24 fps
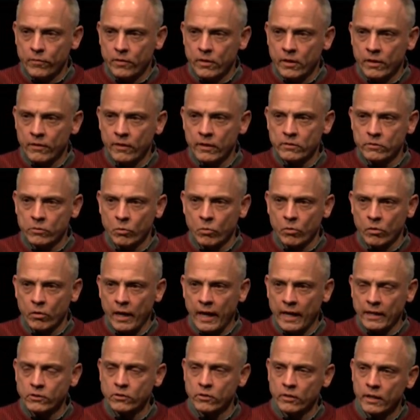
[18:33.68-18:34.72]
And they said, well,
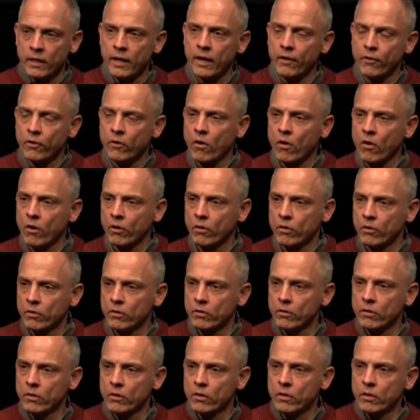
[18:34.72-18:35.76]
actually, yeah, there are.
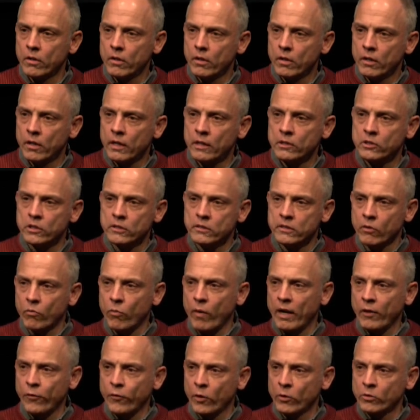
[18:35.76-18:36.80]
And she said,
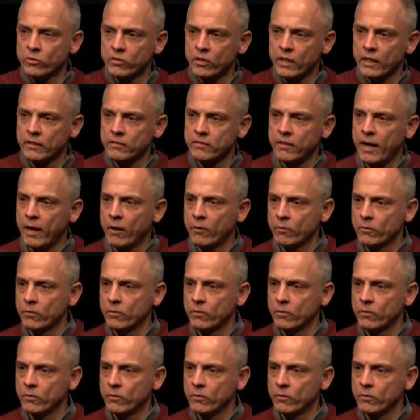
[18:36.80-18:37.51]
write those things down.